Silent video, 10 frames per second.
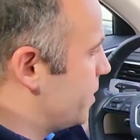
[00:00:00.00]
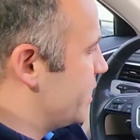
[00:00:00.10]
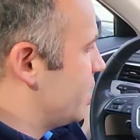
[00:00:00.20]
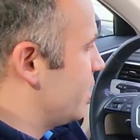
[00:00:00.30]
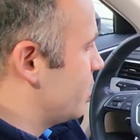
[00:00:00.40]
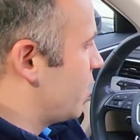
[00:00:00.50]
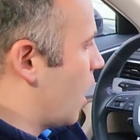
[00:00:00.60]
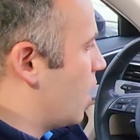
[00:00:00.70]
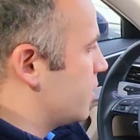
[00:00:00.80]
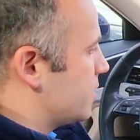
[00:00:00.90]
OBD,
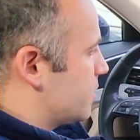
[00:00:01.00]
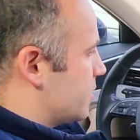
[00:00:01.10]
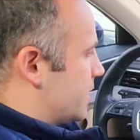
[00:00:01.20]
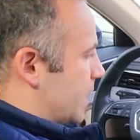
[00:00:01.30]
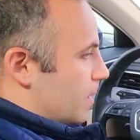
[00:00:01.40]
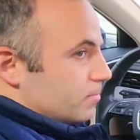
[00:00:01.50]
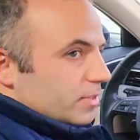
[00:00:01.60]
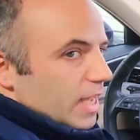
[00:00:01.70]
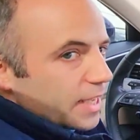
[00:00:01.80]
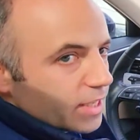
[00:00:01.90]
cars setup,
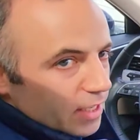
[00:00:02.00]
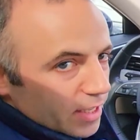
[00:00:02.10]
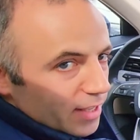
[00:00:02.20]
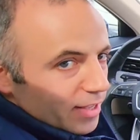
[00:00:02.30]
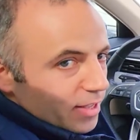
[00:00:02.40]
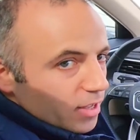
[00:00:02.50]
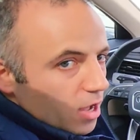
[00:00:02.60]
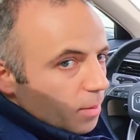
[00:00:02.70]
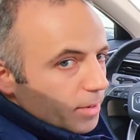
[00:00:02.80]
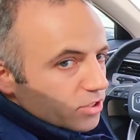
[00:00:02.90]
like
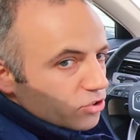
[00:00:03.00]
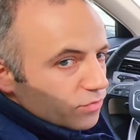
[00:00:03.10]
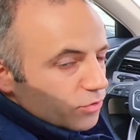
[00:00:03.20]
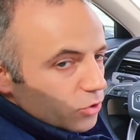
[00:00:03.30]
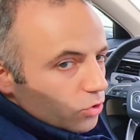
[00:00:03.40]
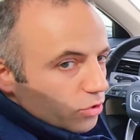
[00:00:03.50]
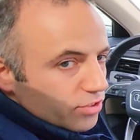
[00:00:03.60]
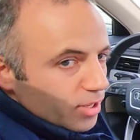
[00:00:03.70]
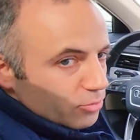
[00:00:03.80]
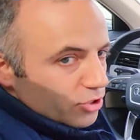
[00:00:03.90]
how much fuel
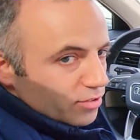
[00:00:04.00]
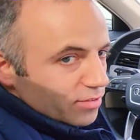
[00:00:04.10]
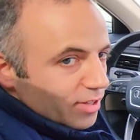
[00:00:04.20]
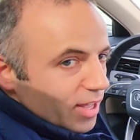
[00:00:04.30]
consumption,